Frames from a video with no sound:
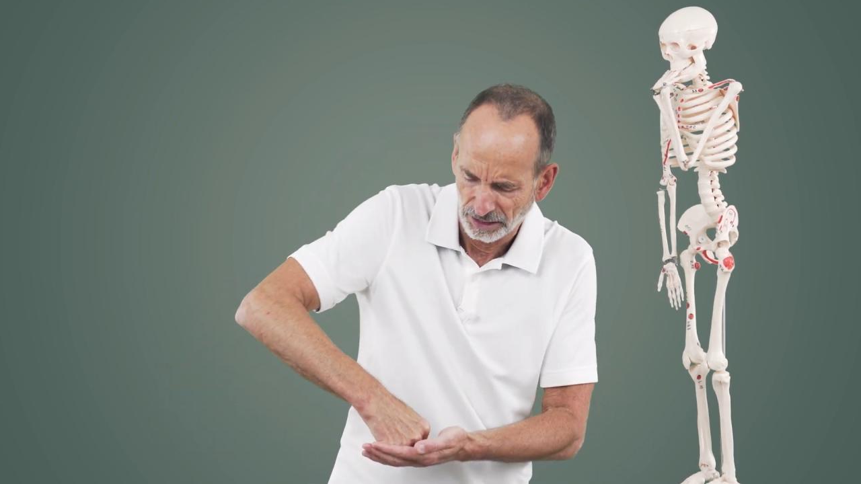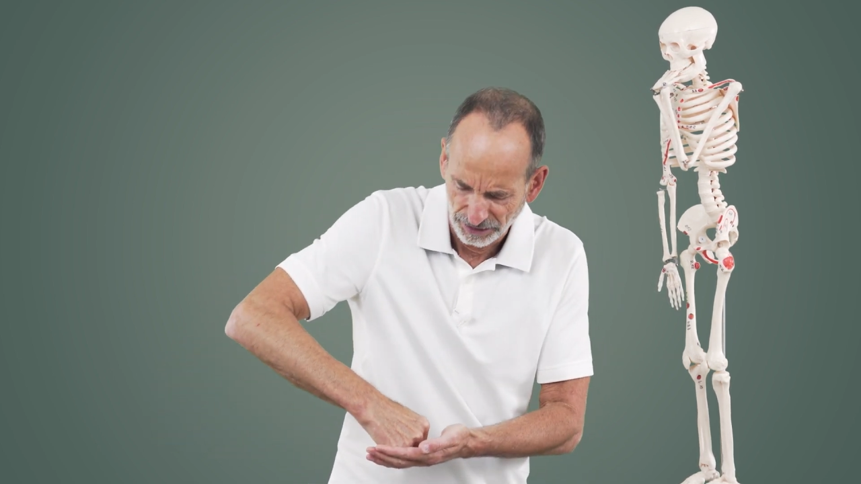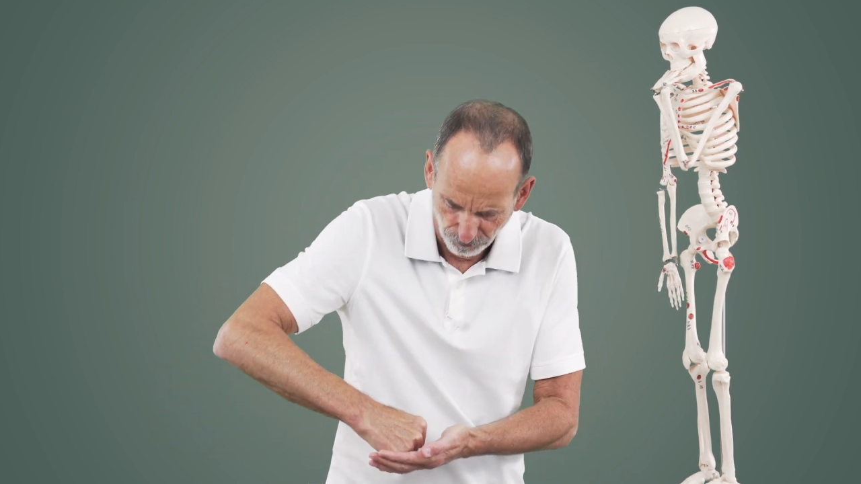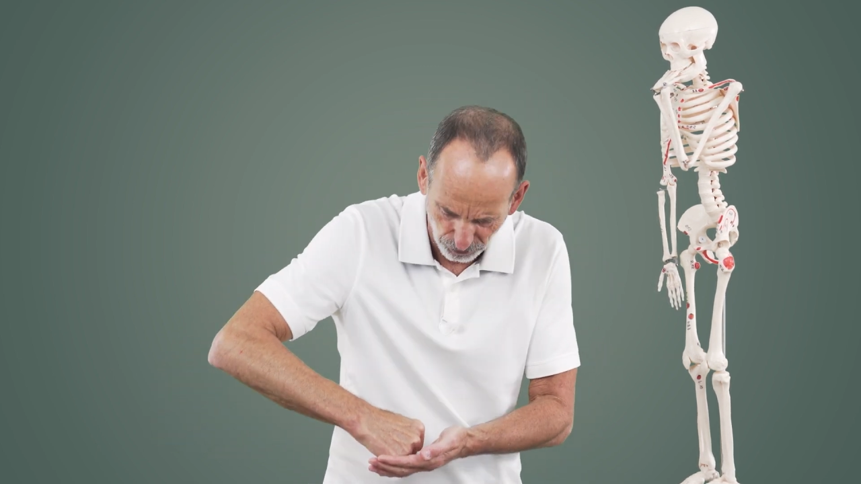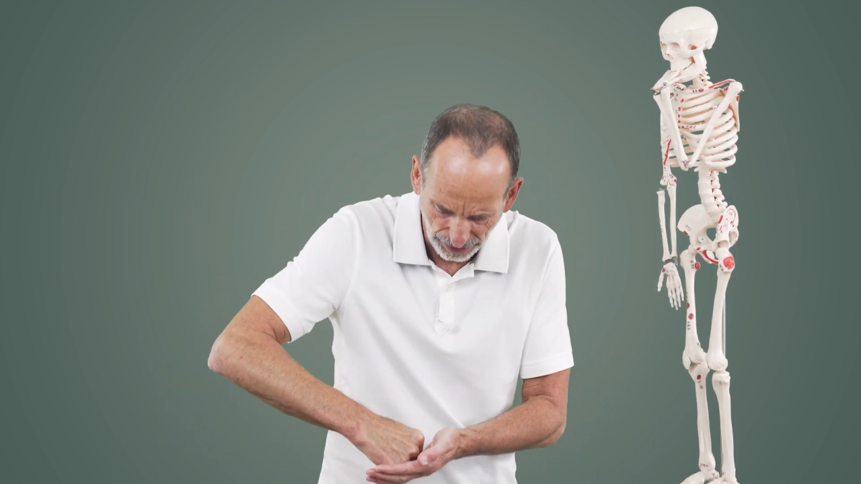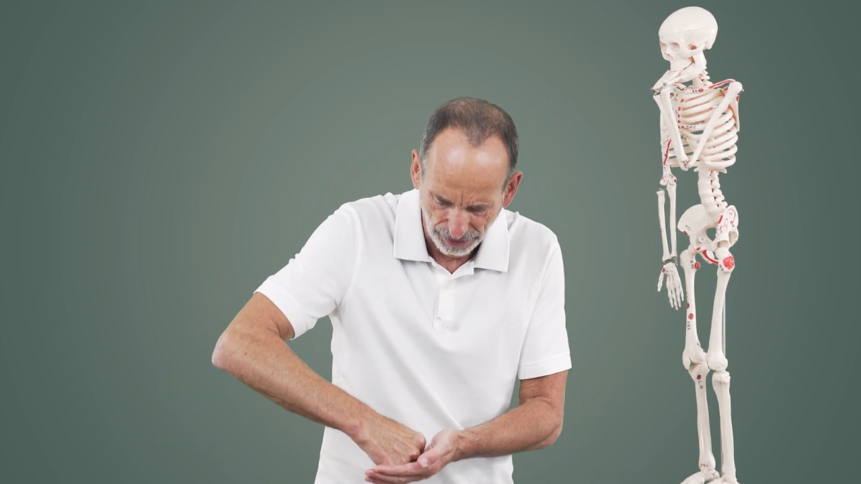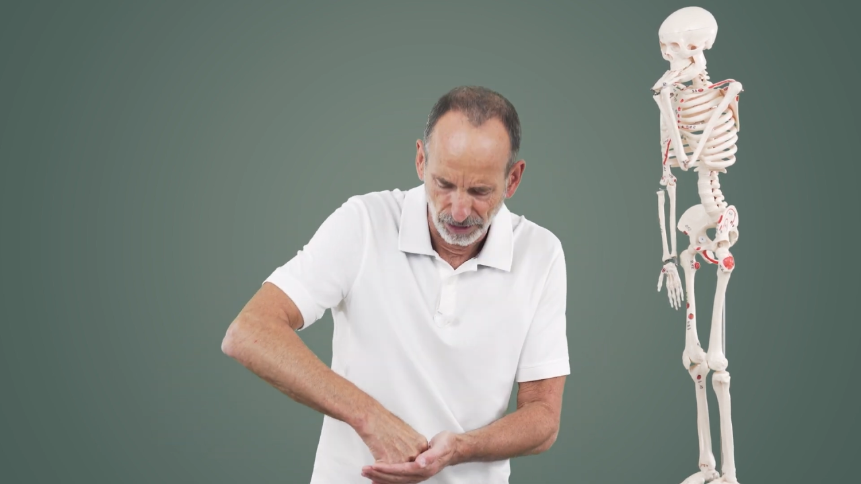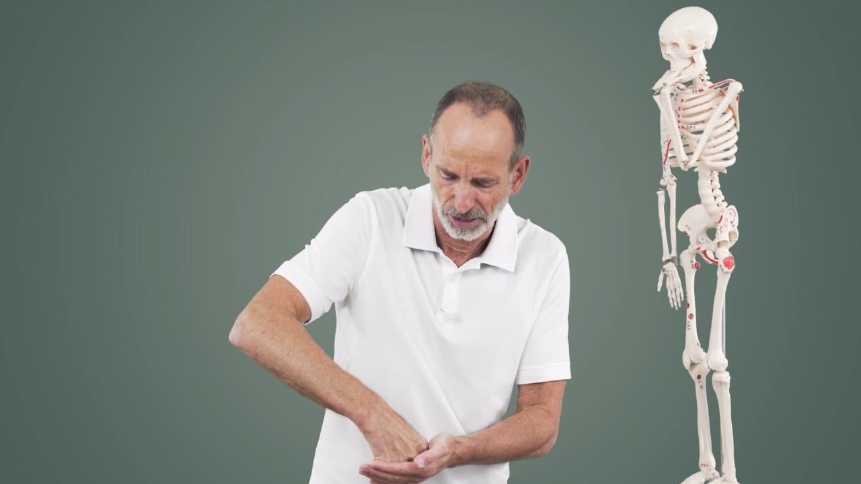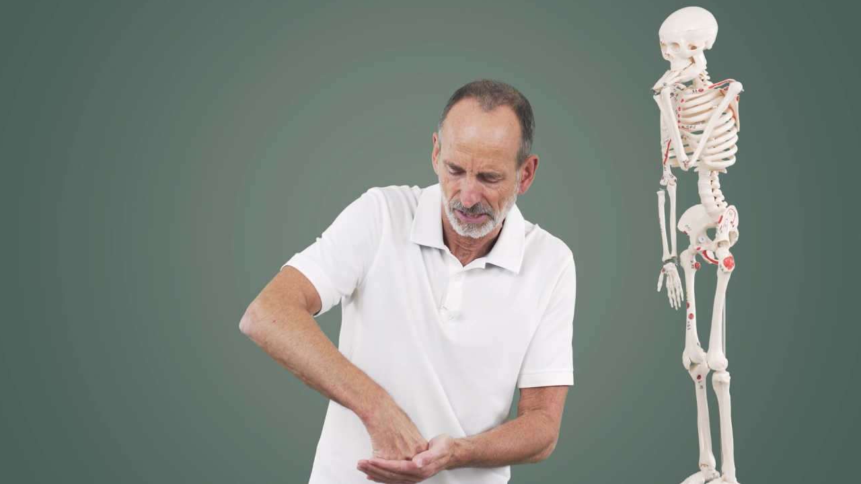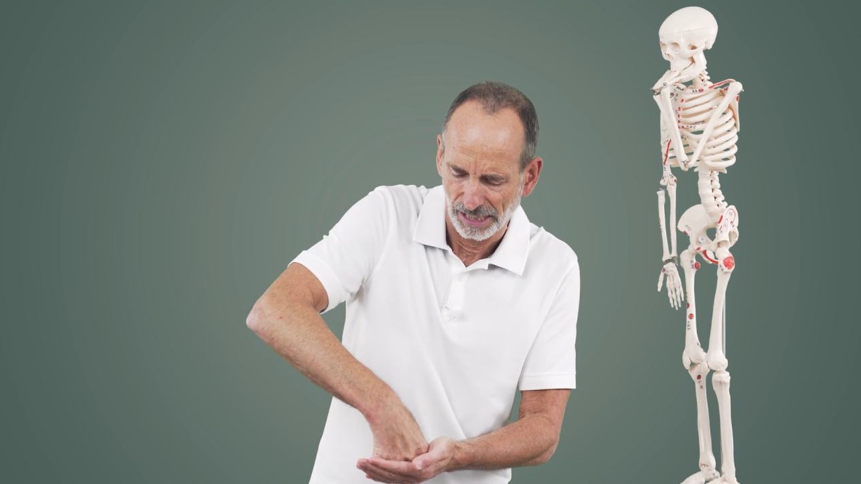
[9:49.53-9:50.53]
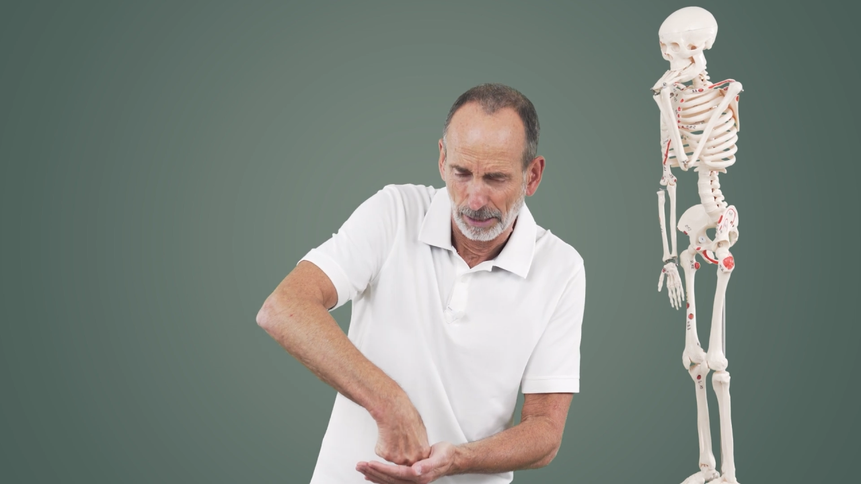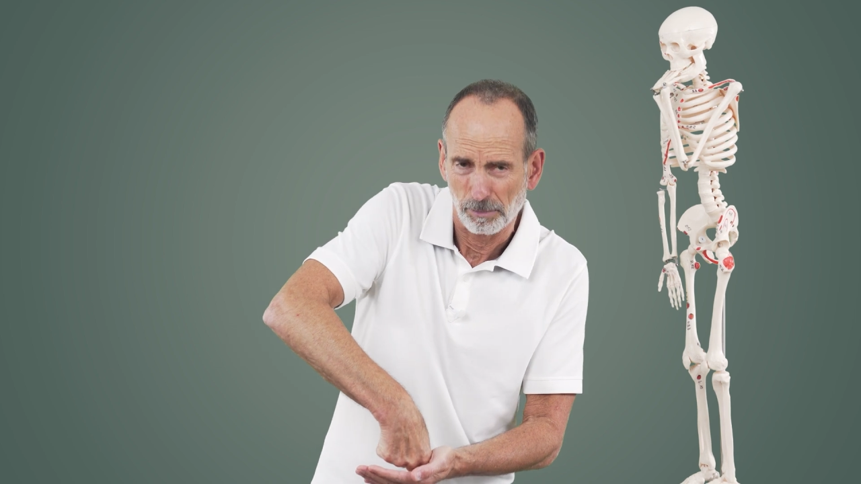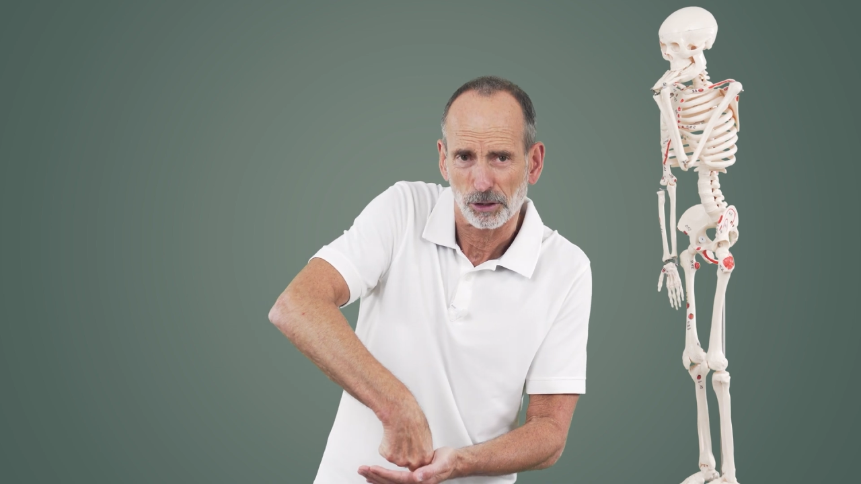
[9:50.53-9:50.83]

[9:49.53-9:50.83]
so that everything is